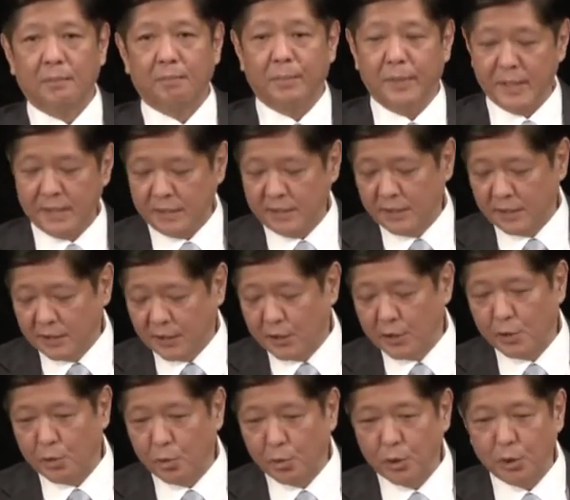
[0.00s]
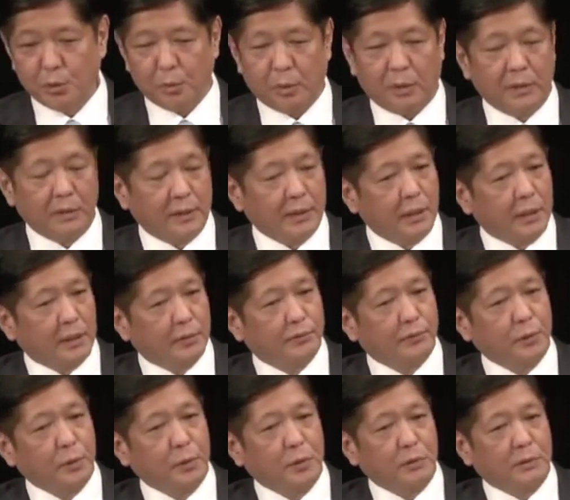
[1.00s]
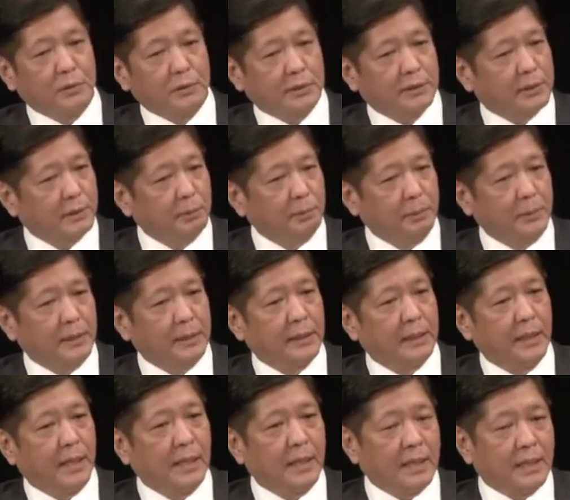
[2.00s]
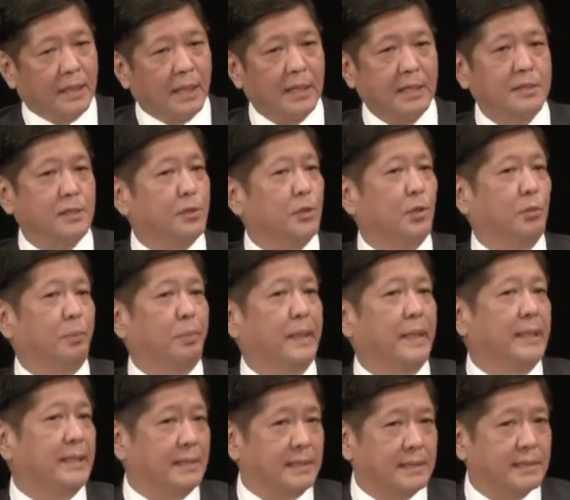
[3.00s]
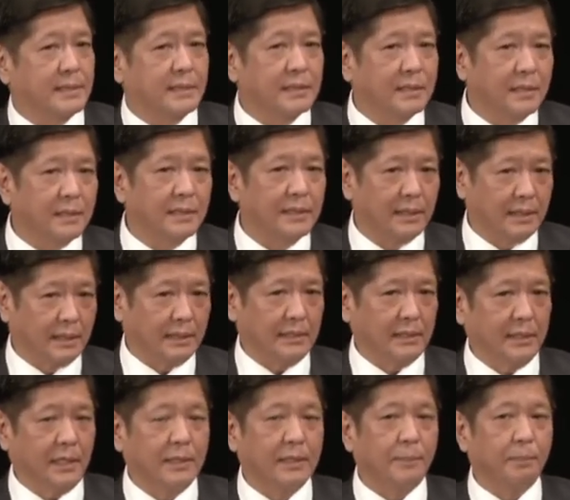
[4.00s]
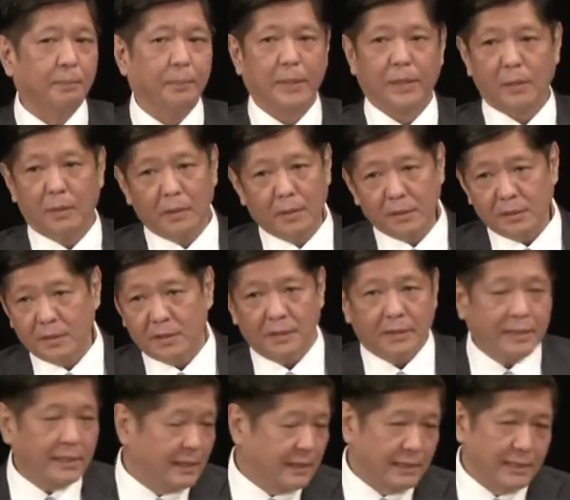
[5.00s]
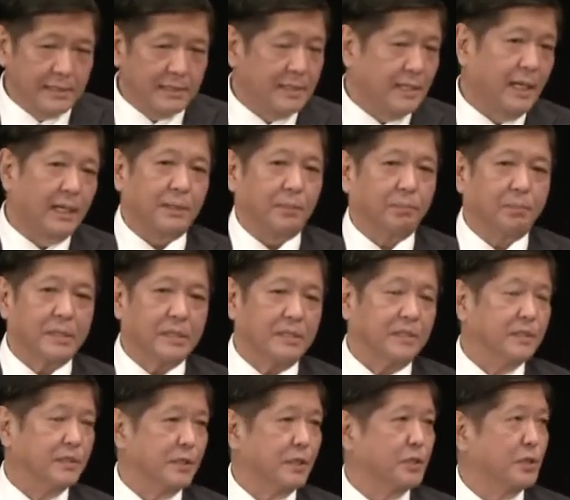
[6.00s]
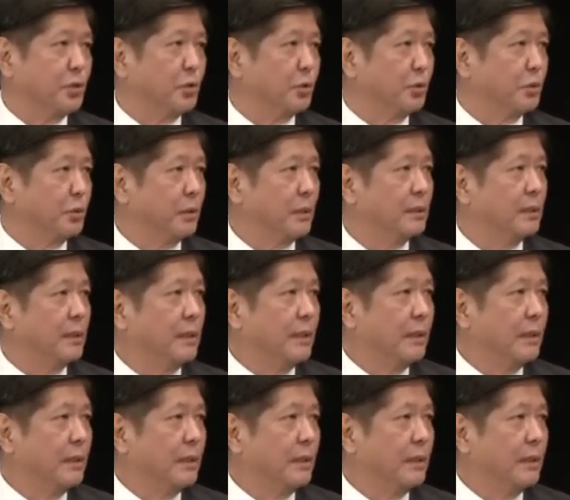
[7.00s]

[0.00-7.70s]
business as usual in our view simply has no place in that because it is not business as usual